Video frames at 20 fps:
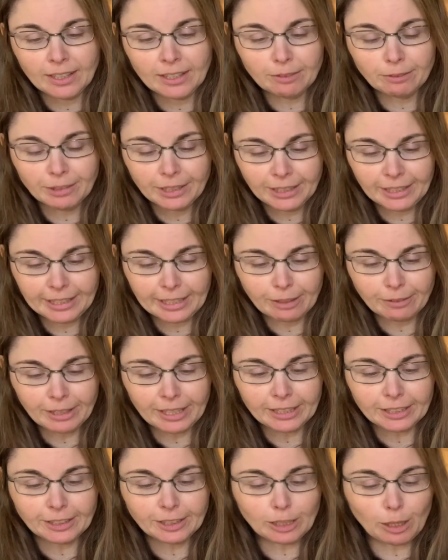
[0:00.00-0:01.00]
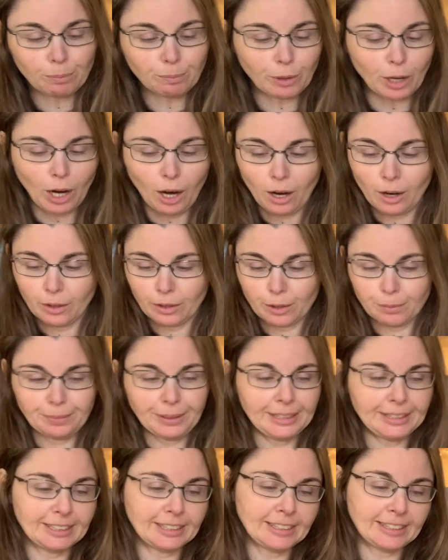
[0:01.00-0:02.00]
really get ready to dump all the
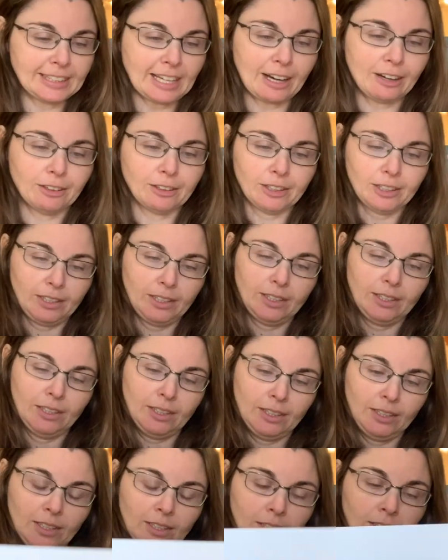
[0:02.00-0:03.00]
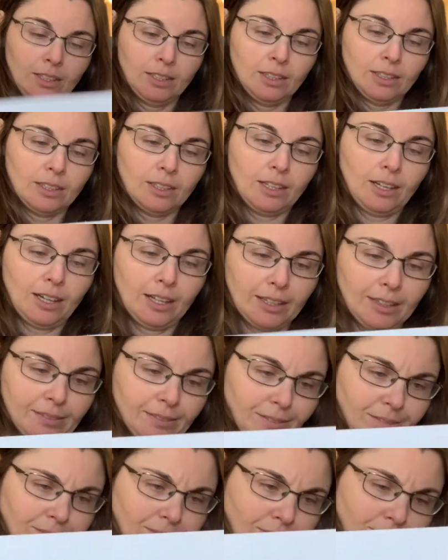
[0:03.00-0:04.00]
pieces out.
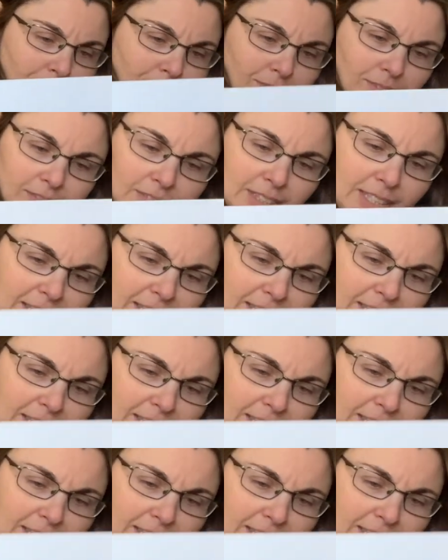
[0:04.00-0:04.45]
Yeah,